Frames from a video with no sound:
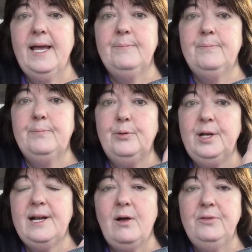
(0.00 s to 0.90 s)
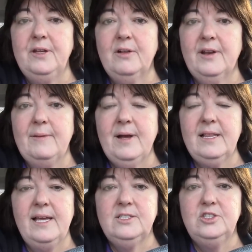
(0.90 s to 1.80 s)
I put it out there that I
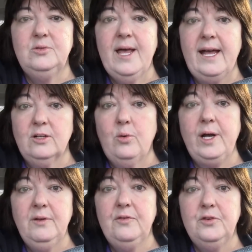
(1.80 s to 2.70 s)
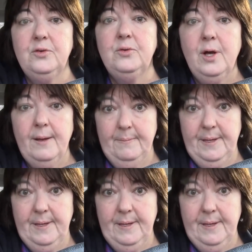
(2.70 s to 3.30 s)
might like to do that, and quite a few